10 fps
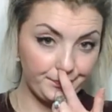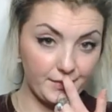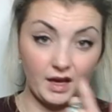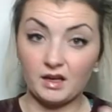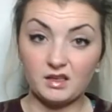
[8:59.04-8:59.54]

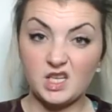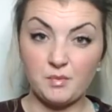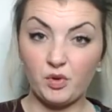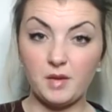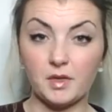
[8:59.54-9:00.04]
yeah, no,
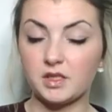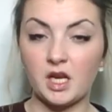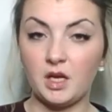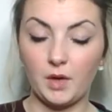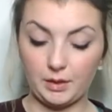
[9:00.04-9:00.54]
pretty much
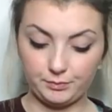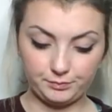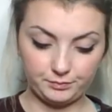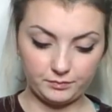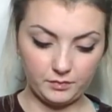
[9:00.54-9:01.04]
anywhere.
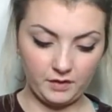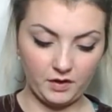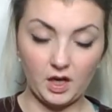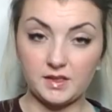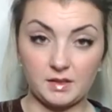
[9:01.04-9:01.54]
If
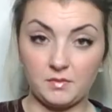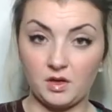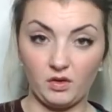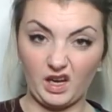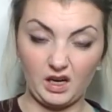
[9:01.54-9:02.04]
I like
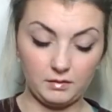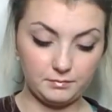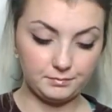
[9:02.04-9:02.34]
something, I'll get it.